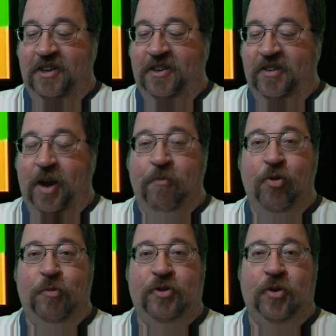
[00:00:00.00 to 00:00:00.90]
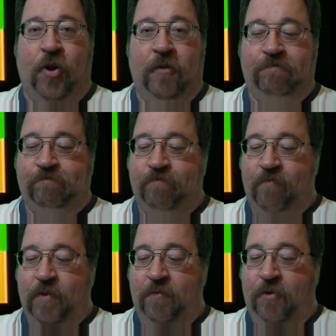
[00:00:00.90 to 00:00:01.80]
Now Moomintroll,
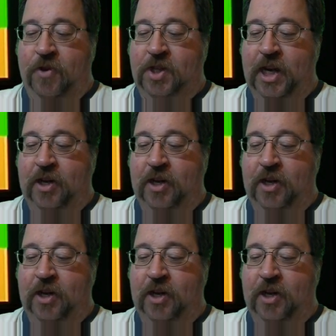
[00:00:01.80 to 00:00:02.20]
for the Sega